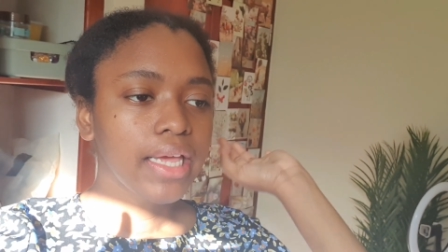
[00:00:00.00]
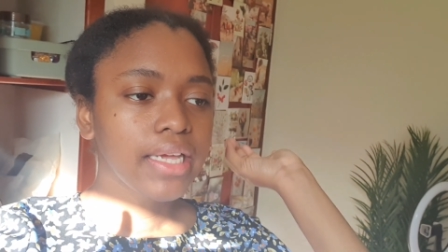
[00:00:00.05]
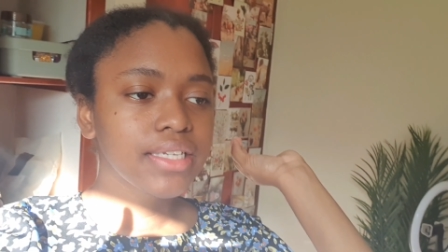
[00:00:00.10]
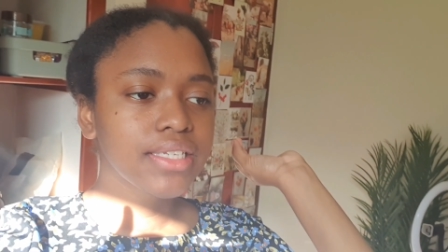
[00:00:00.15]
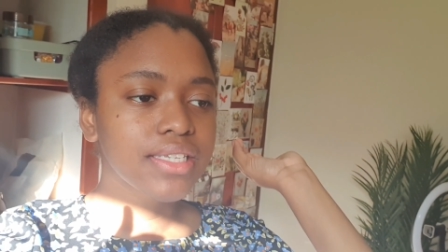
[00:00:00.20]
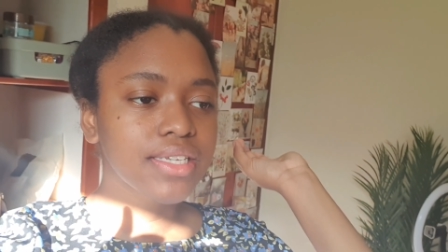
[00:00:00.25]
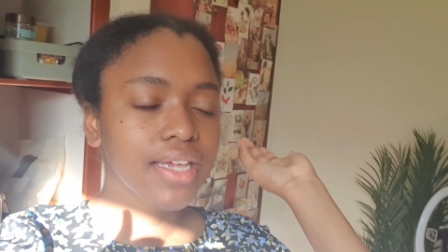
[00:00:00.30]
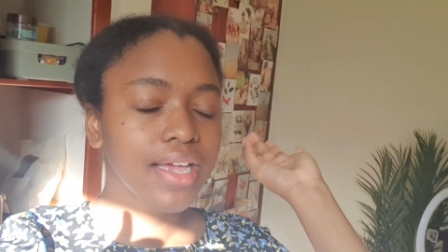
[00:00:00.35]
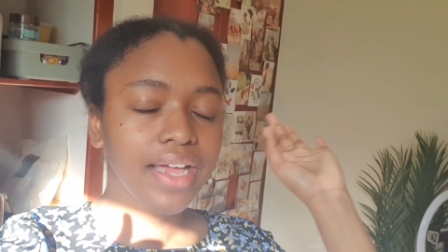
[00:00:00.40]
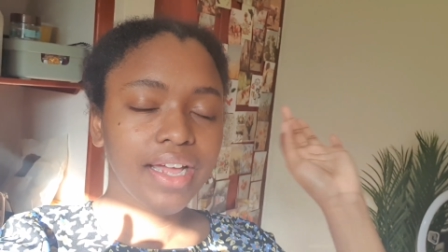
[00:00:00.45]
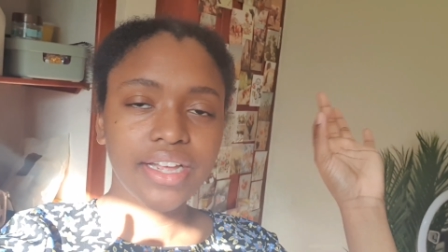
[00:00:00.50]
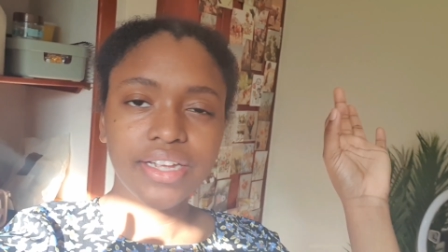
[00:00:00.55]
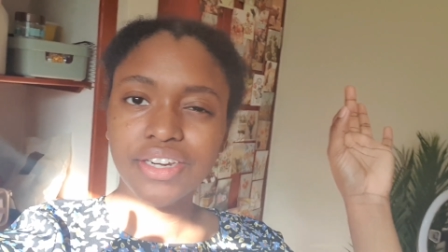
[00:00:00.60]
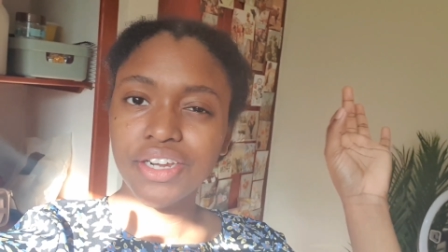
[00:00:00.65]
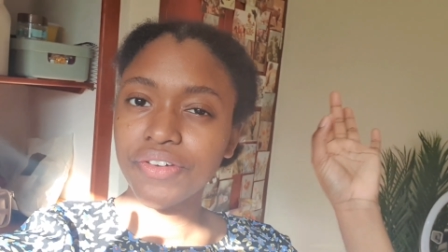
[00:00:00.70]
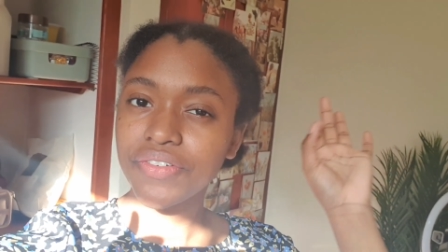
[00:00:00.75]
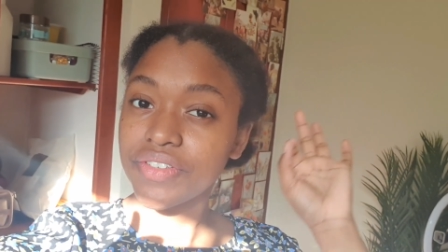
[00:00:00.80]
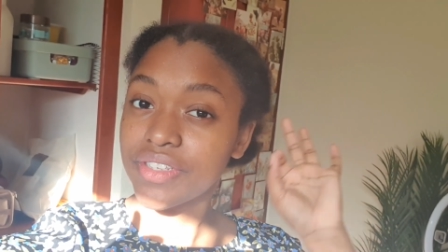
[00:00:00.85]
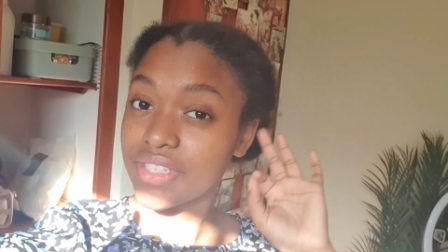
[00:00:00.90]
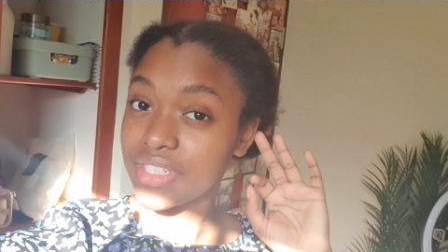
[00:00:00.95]
it's kind
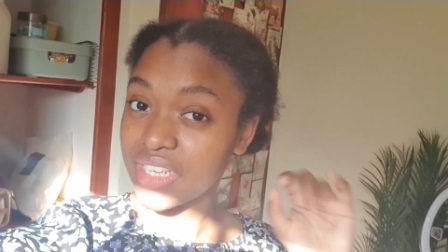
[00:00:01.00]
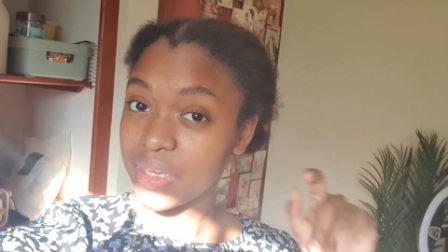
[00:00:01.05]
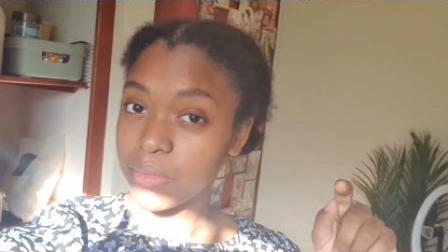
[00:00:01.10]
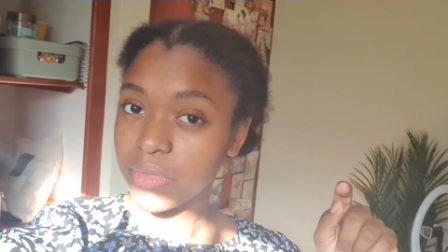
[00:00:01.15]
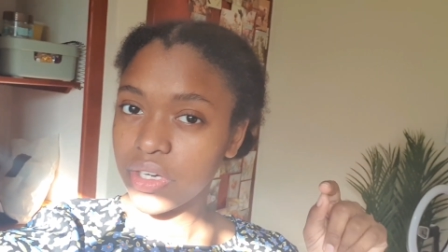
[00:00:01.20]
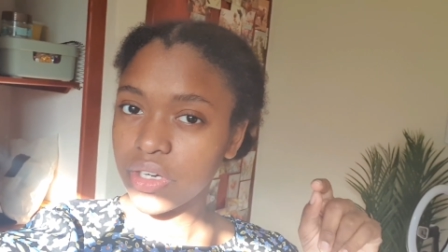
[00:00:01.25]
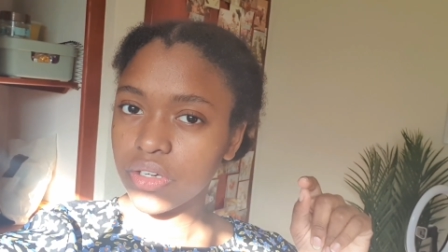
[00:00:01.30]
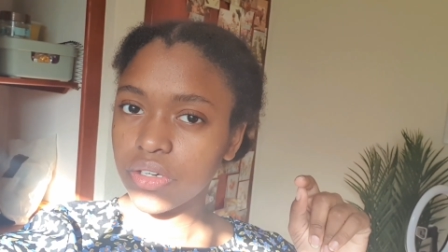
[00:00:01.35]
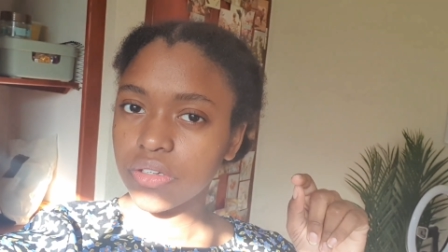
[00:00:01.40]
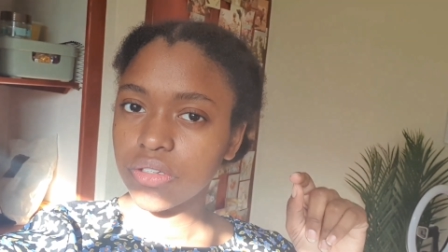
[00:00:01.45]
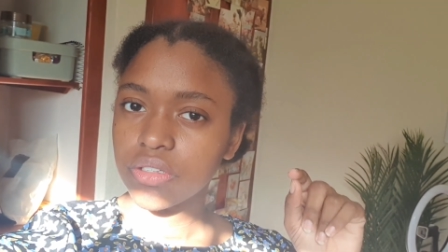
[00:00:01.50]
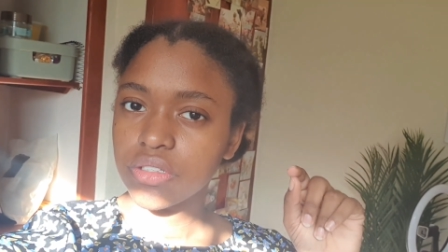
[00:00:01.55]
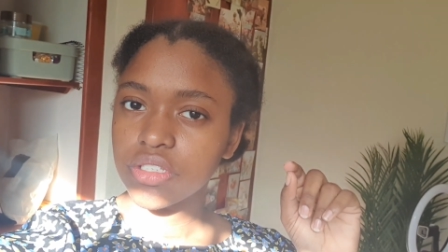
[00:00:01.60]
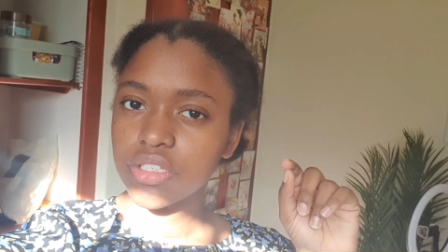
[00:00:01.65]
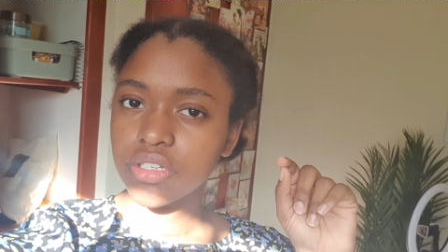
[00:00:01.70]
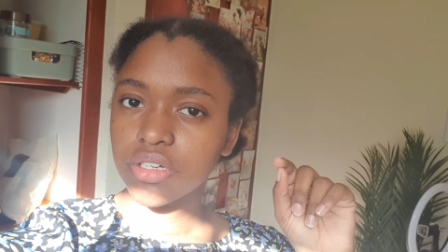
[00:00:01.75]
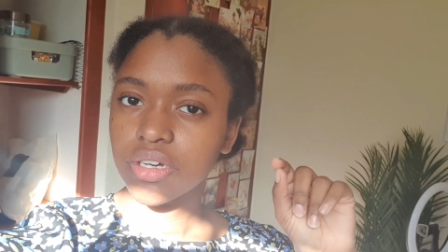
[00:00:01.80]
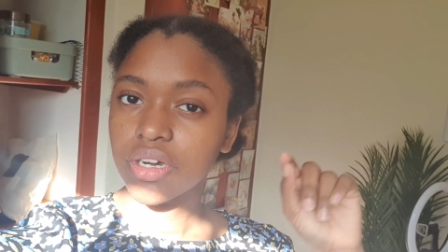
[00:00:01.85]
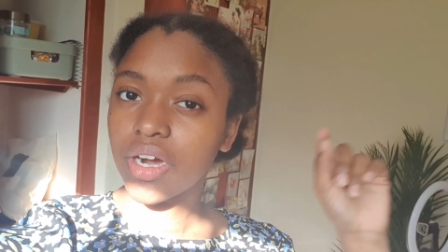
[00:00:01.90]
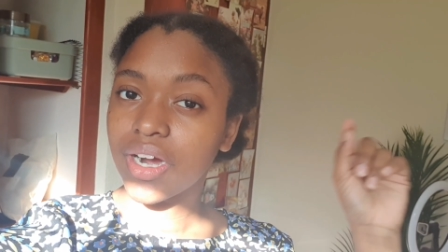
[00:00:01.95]
of similar
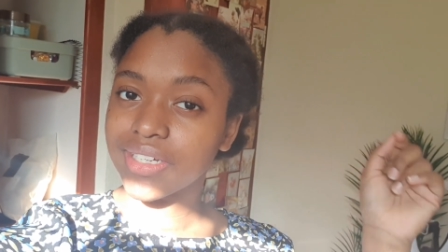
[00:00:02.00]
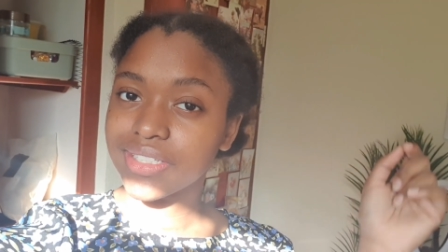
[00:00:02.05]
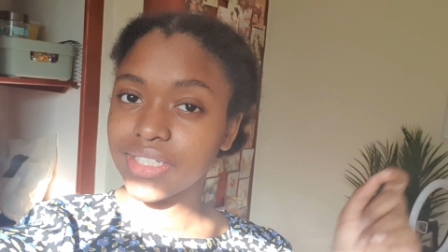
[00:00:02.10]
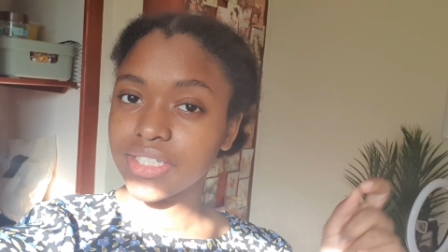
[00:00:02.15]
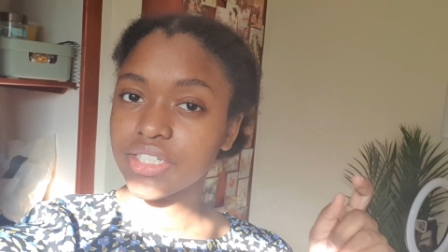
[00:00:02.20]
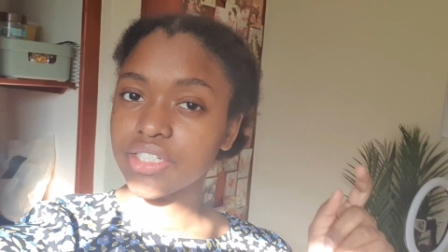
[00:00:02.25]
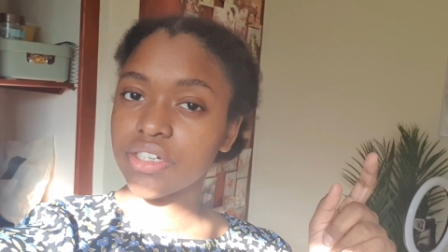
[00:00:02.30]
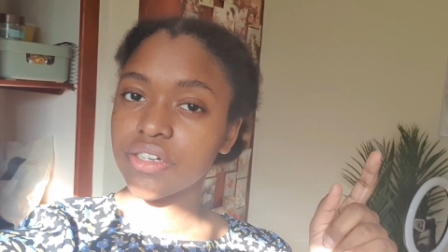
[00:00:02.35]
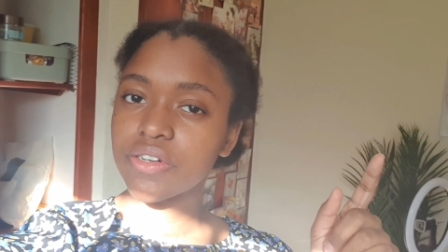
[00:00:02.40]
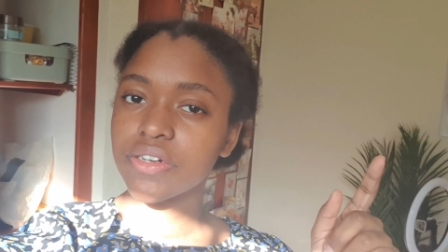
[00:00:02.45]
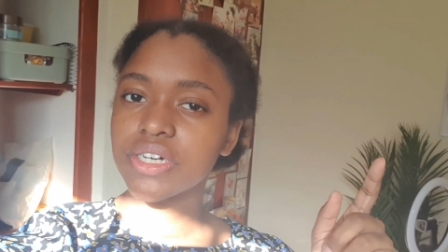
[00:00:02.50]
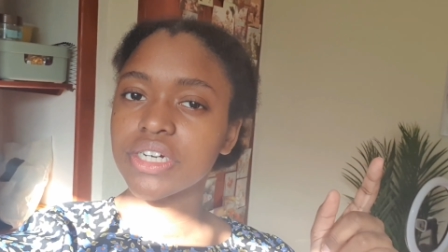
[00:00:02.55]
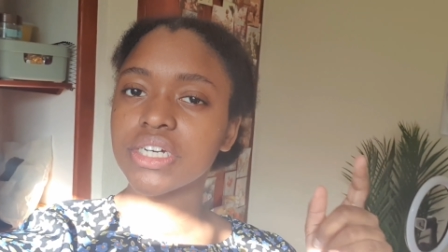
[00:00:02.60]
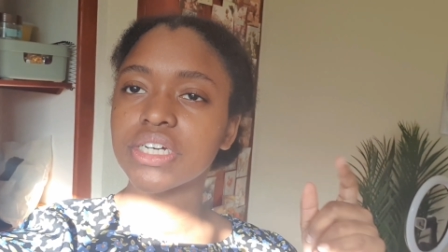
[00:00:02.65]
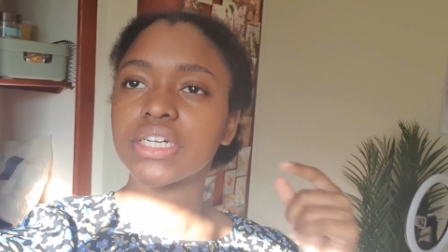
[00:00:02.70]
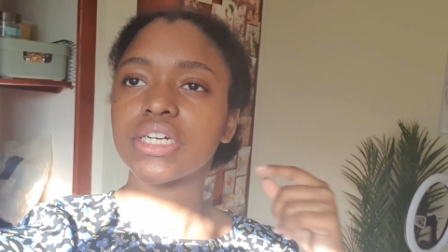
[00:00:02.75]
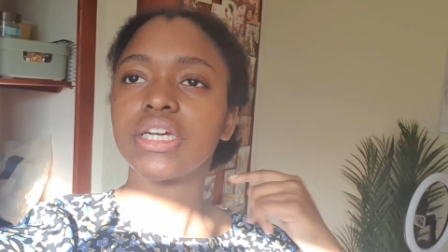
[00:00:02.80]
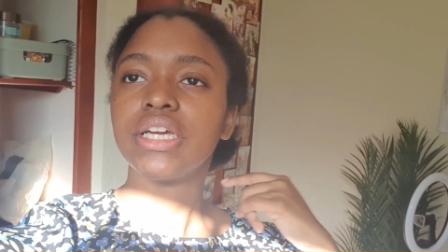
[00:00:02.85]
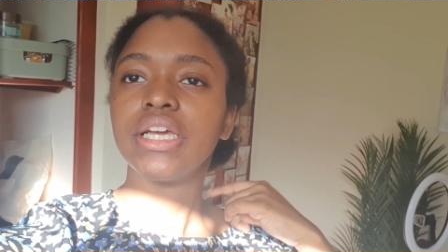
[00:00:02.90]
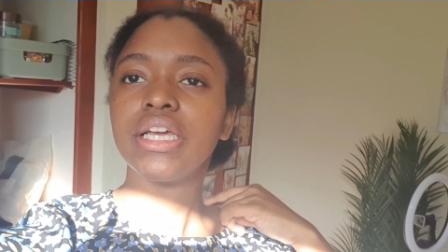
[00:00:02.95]
to cottage
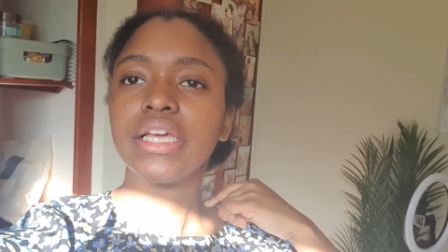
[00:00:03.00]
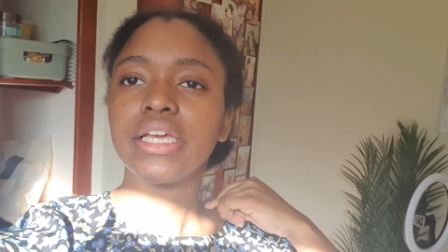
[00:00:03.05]
core